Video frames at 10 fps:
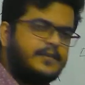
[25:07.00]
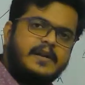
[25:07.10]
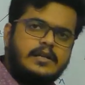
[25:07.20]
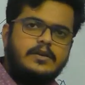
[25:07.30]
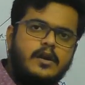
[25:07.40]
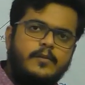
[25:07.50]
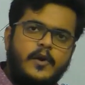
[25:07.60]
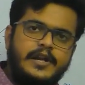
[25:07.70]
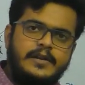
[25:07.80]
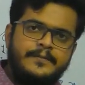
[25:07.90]
a particular
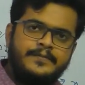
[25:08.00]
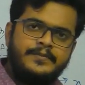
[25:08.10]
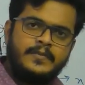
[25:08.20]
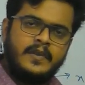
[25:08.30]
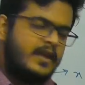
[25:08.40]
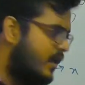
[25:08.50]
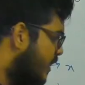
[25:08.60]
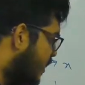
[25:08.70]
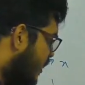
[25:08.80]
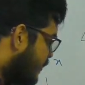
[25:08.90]
point.
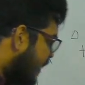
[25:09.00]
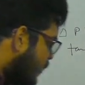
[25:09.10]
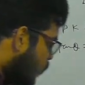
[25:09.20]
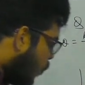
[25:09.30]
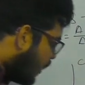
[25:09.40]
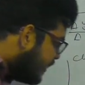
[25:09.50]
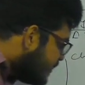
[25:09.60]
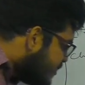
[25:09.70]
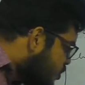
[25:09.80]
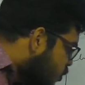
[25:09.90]
Then what is
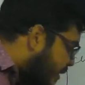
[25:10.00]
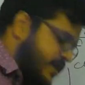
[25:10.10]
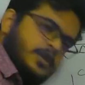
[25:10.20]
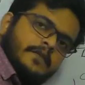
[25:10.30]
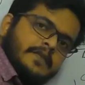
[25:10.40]
the geometry of